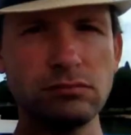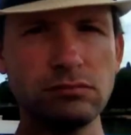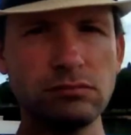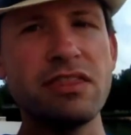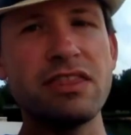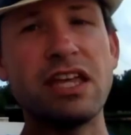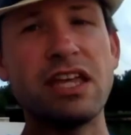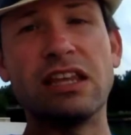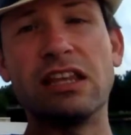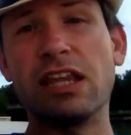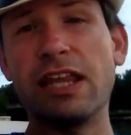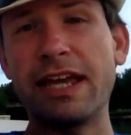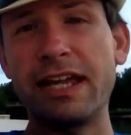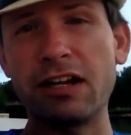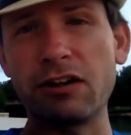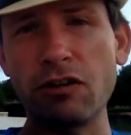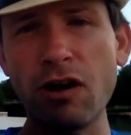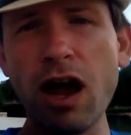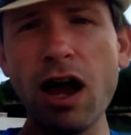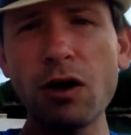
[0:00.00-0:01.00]
Then
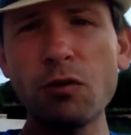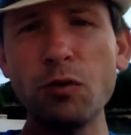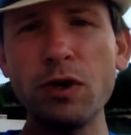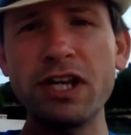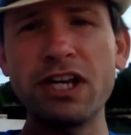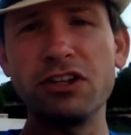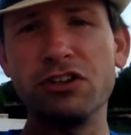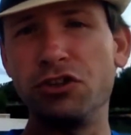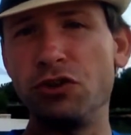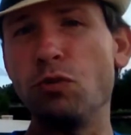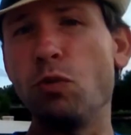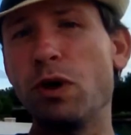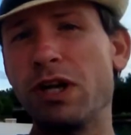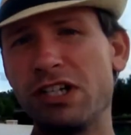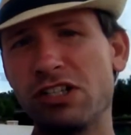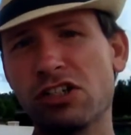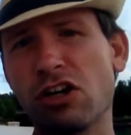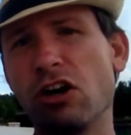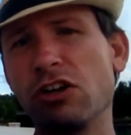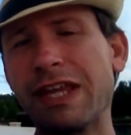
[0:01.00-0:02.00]
later on, we can do what
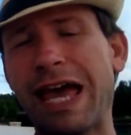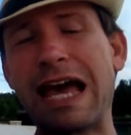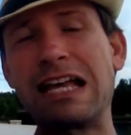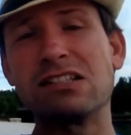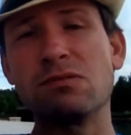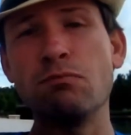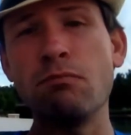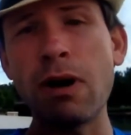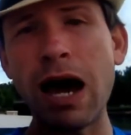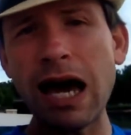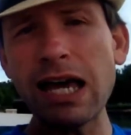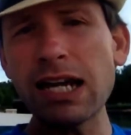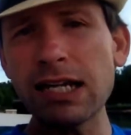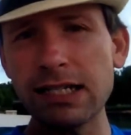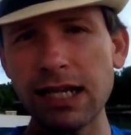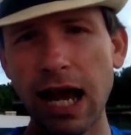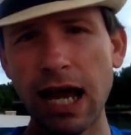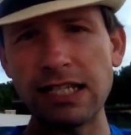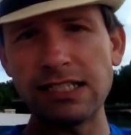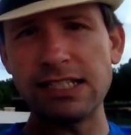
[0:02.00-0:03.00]
is called as
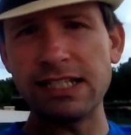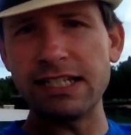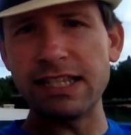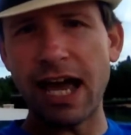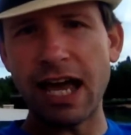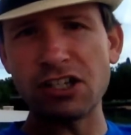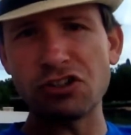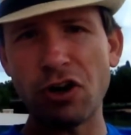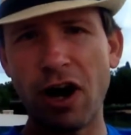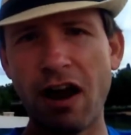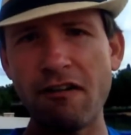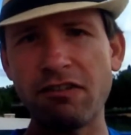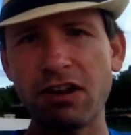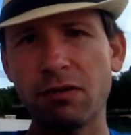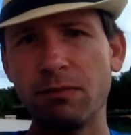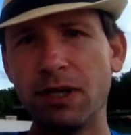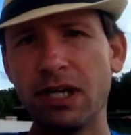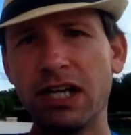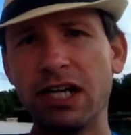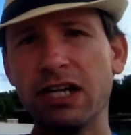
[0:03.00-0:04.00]
monetizing that traffic,
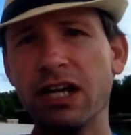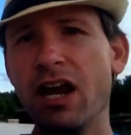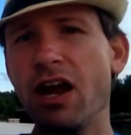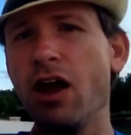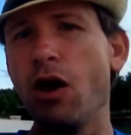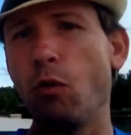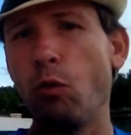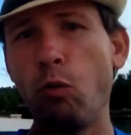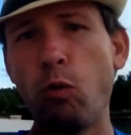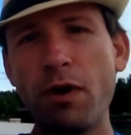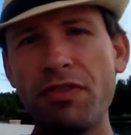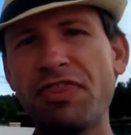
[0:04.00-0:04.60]
meaning with